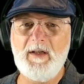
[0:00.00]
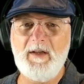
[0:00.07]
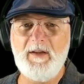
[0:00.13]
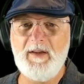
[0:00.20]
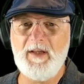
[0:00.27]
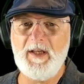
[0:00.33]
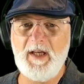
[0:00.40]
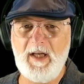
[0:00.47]

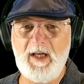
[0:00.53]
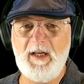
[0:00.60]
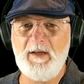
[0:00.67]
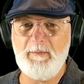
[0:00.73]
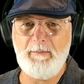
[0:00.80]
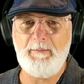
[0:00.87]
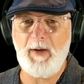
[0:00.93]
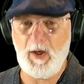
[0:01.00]
the
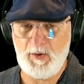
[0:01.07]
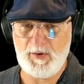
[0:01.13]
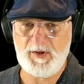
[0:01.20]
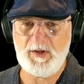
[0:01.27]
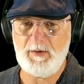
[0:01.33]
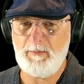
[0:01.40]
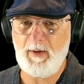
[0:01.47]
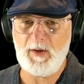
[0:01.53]
post.
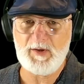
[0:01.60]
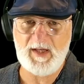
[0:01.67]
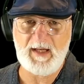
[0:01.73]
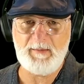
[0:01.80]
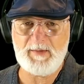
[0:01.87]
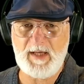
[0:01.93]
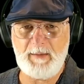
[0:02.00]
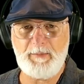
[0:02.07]
The post
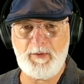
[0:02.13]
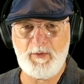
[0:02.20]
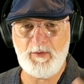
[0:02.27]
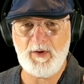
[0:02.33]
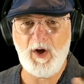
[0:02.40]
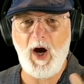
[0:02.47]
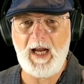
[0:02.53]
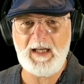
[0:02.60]
comes up through an
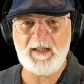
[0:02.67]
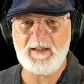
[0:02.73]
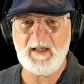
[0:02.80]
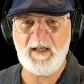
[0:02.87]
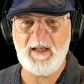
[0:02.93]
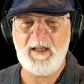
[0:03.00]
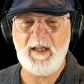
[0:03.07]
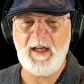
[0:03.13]
eyelet,
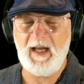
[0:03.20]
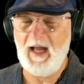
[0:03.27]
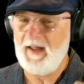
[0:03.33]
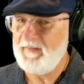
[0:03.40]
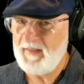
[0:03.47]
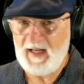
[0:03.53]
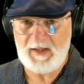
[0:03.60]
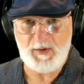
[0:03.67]
and
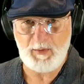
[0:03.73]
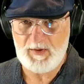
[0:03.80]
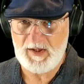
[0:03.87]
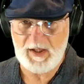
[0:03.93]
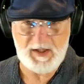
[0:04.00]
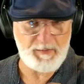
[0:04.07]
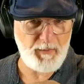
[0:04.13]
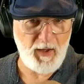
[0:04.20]
that's what's
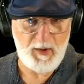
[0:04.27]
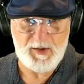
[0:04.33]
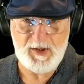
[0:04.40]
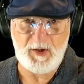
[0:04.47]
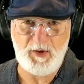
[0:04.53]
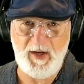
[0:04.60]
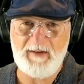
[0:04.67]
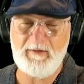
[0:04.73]
exposed, and
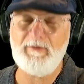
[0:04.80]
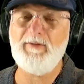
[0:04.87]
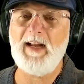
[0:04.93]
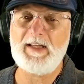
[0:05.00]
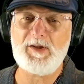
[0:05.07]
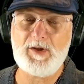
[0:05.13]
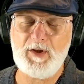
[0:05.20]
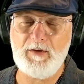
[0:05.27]
you have a flat
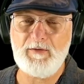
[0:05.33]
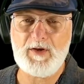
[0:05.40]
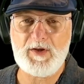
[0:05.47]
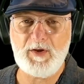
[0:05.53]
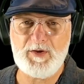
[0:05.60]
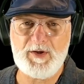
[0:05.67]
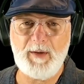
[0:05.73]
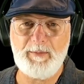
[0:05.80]
surface on
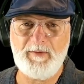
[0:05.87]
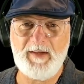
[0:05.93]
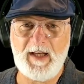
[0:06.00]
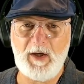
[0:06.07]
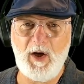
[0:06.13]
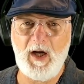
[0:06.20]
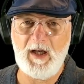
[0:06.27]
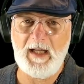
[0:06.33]
top of that
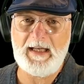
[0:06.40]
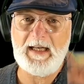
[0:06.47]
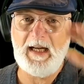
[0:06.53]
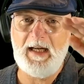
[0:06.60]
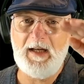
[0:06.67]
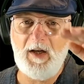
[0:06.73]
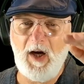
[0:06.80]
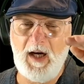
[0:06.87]

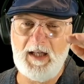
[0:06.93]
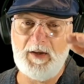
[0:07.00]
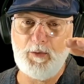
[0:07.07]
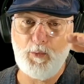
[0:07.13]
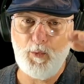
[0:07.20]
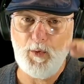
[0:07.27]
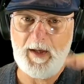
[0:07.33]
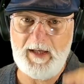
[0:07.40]
eyelet
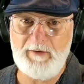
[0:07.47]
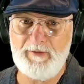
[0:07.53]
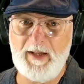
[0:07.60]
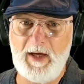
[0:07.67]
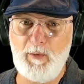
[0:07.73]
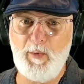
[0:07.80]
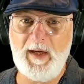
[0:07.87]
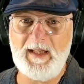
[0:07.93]
ready for that
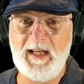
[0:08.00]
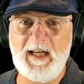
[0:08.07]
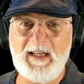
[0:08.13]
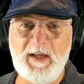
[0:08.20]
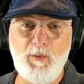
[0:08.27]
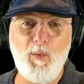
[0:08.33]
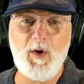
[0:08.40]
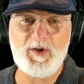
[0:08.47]
wing nut
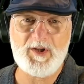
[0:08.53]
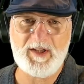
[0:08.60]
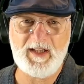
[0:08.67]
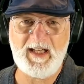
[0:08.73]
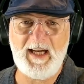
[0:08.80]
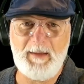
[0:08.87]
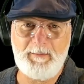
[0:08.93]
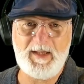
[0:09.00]
and washer to
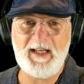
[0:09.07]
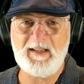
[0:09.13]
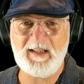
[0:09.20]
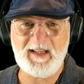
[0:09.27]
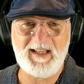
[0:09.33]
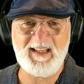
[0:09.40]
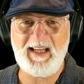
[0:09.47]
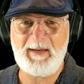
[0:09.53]
come down and
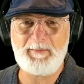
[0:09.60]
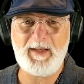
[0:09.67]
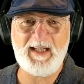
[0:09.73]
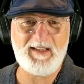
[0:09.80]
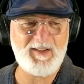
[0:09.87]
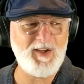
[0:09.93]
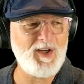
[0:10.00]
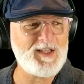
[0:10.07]
clamp
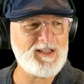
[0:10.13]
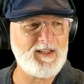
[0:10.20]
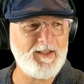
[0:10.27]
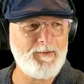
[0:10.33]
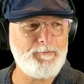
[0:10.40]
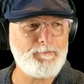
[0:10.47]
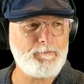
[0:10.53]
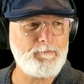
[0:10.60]
down nicely.
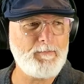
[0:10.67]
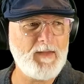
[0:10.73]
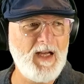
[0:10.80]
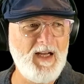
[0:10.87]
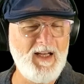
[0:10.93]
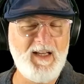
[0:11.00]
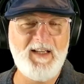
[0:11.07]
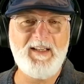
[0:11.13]

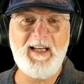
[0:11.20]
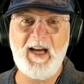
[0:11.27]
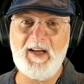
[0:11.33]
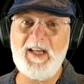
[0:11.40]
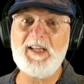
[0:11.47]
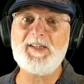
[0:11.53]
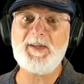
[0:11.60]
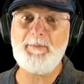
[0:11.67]
Now
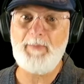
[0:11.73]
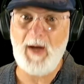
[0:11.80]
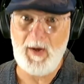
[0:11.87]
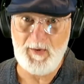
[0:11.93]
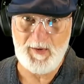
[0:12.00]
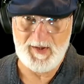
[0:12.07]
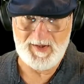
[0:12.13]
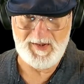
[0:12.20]
here's a
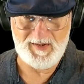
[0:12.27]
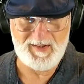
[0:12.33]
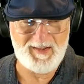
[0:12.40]
bonus.